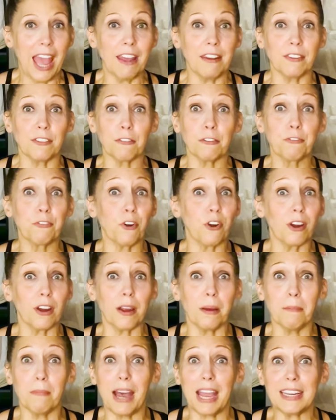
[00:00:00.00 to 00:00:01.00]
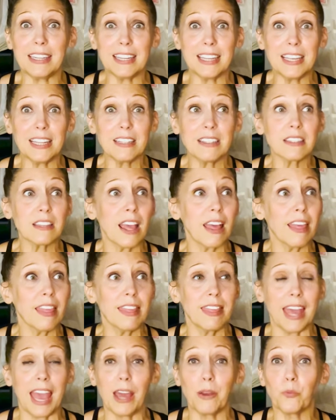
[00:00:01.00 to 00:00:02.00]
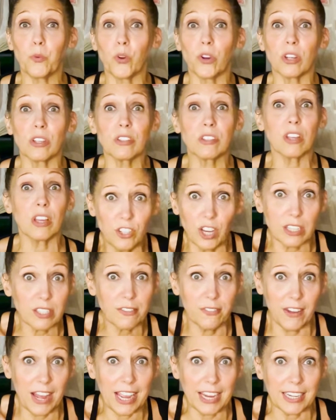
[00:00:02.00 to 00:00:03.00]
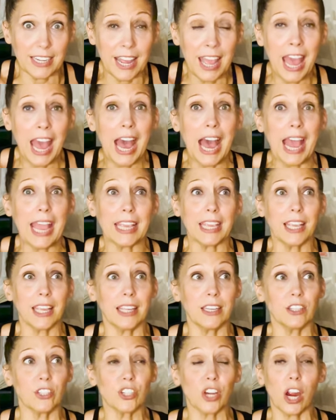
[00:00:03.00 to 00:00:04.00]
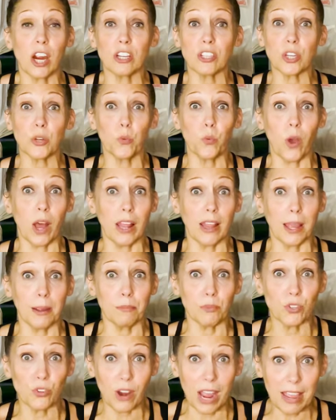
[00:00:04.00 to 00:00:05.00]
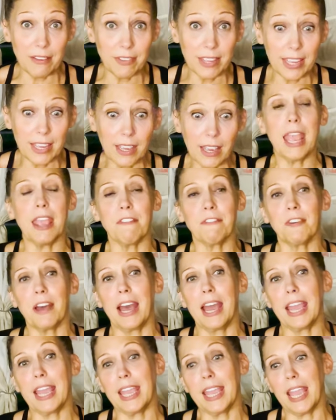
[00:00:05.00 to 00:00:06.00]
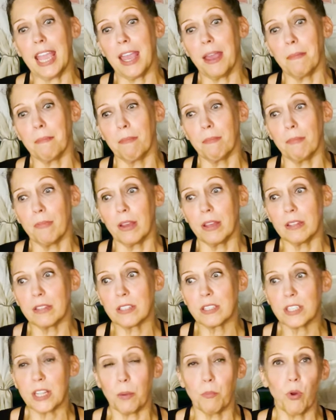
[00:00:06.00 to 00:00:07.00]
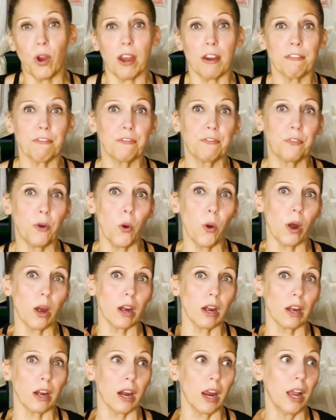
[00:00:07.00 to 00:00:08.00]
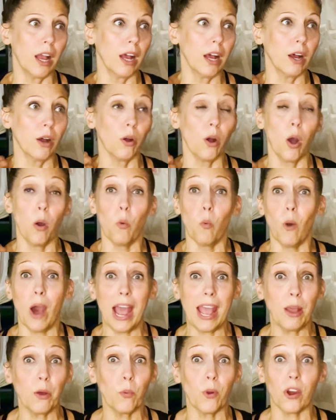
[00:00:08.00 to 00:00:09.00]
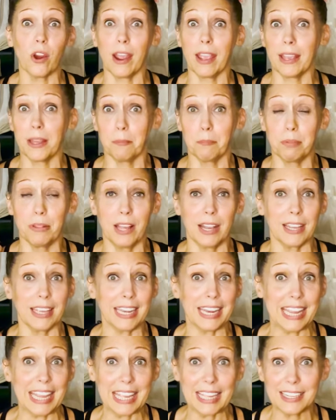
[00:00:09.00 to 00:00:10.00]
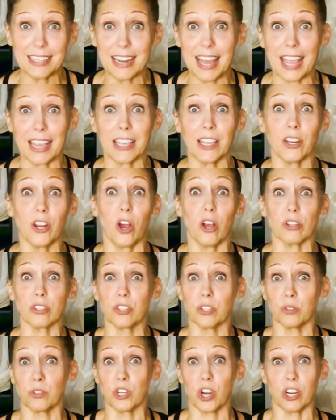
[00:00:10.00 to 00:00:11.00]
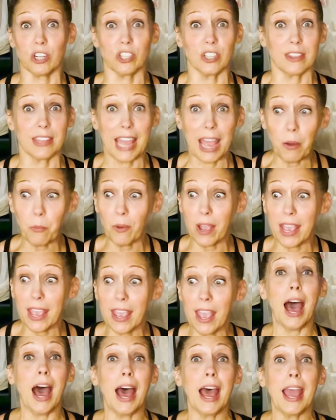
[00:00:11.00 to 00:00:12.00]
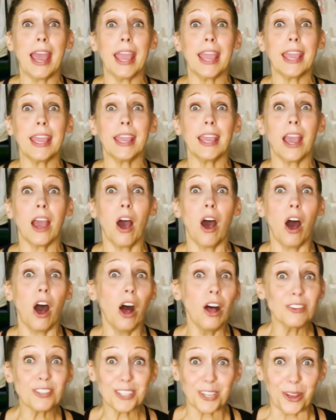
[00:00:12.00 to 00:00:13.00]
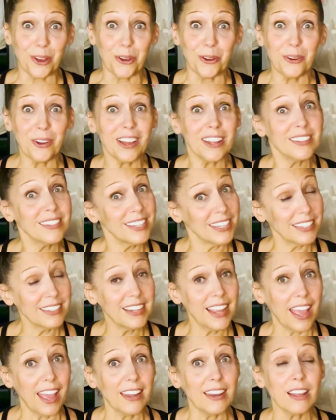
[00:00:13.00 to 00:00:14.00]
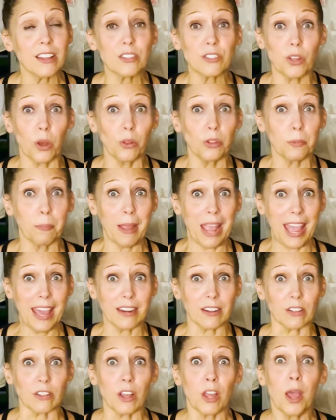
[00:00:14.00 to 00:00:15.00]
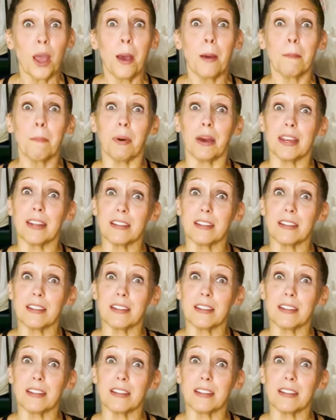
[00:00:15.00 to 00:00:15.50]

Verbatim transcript: And for my needs, that works just fine. I can charge it while I'm driving. If I am somewhere for uh, a while where I can plug it in, I can also charge it that way. I also did get a solar panel, but